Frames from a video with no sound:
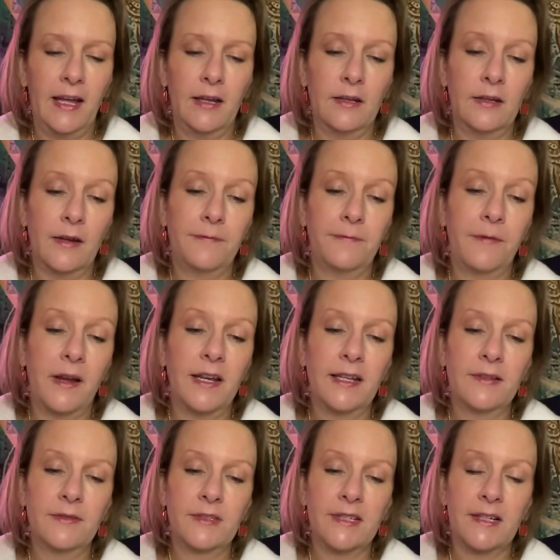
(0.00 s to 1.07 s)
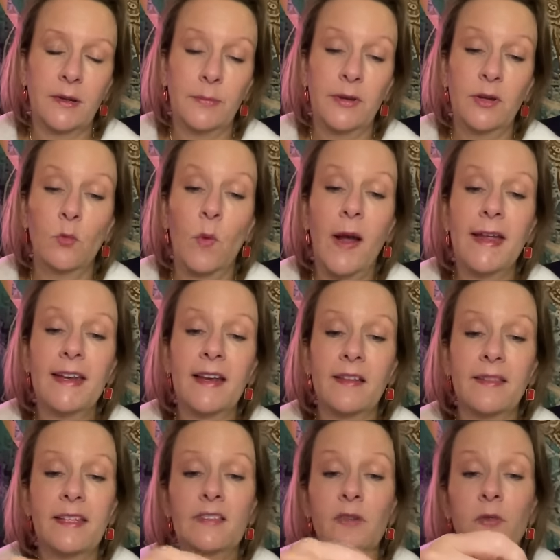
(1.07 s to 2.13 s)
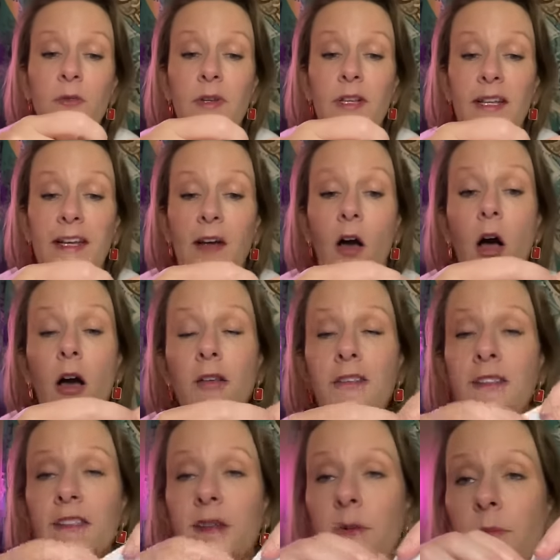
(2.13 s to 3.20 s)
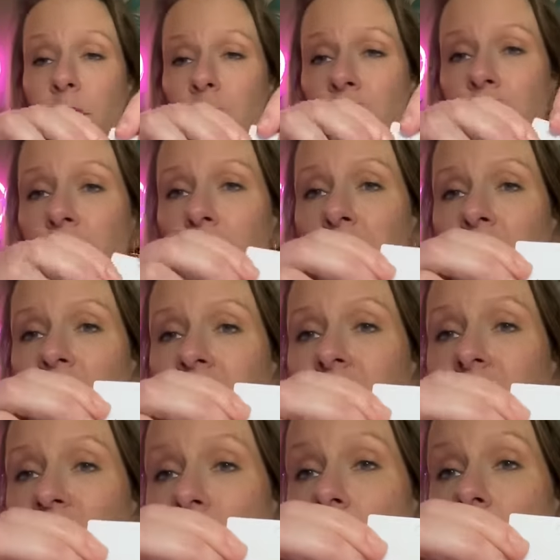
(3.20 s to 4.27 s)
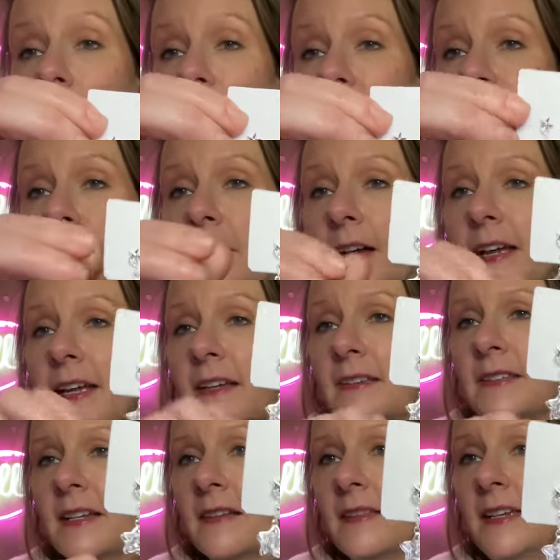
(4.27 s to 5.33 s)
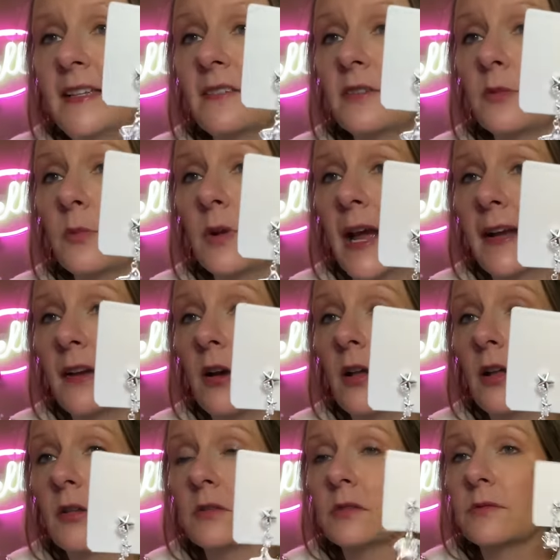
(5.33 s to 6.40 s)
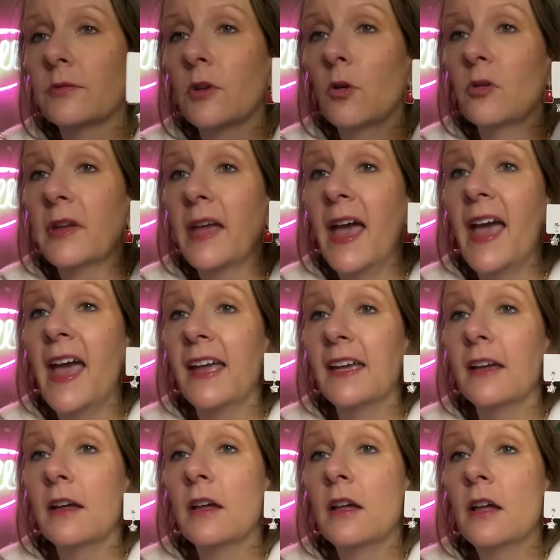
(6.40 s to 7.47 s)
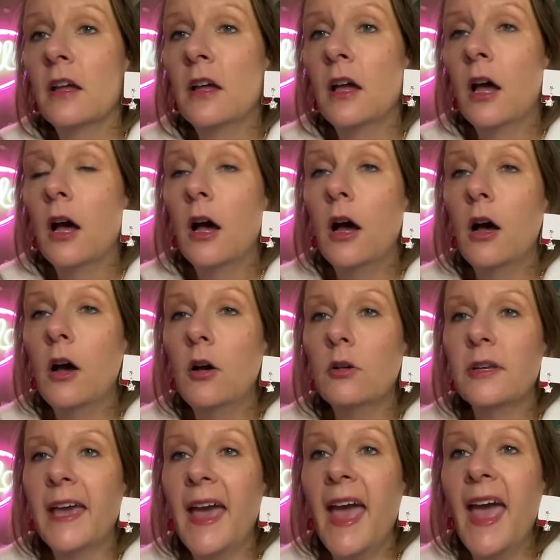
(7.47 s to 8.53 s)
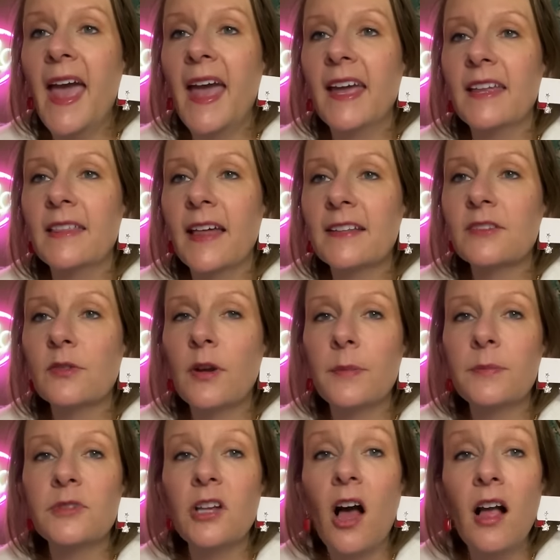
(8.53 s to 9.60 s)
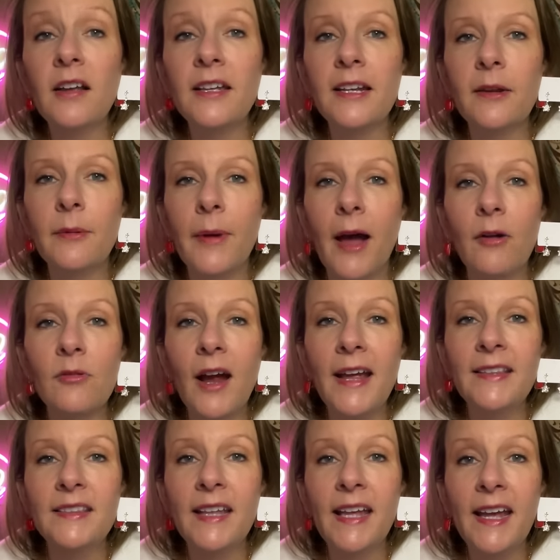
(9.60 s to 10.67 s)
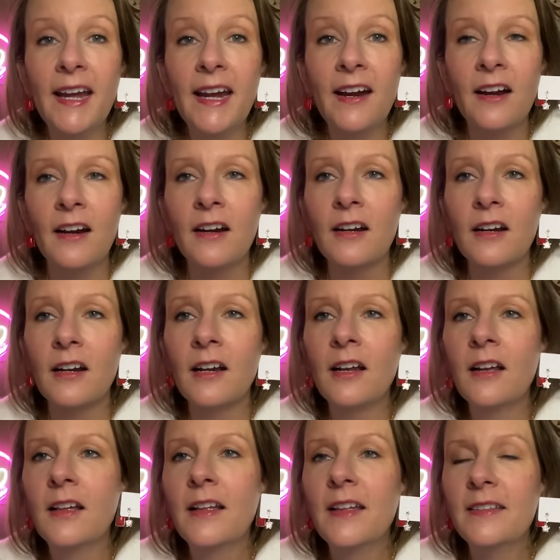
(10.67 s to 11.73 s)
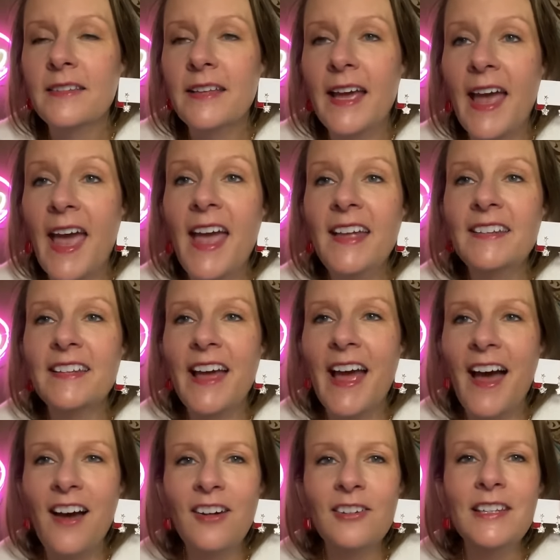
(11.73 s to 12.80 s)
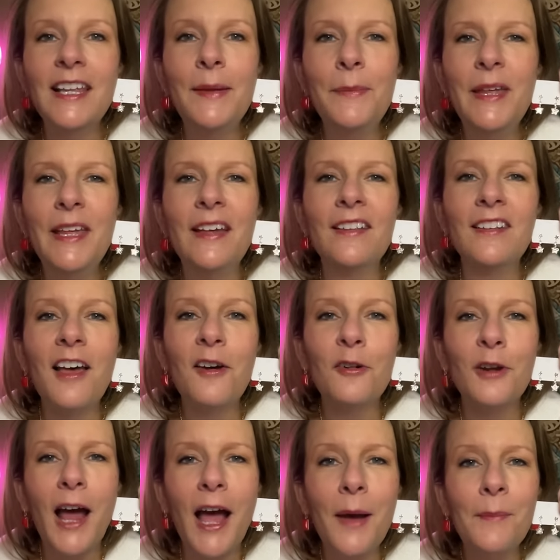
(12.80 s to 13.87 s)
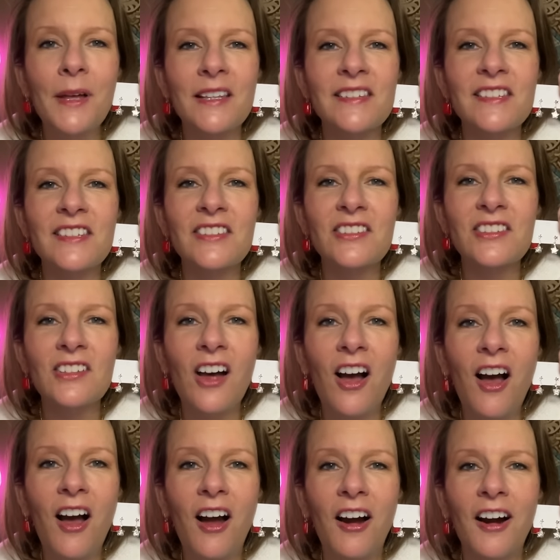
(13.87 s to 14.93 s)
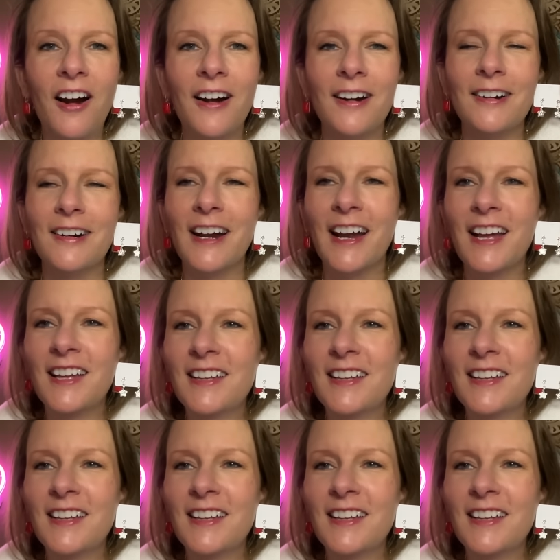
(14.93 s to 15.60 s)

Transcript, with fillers: And I find that it's like a big weight. Now these are really awesome star earrings. Now these are what I call okay. Okay, that's what I'm talking about right there. They hang down. Leave me alone. I'm a star.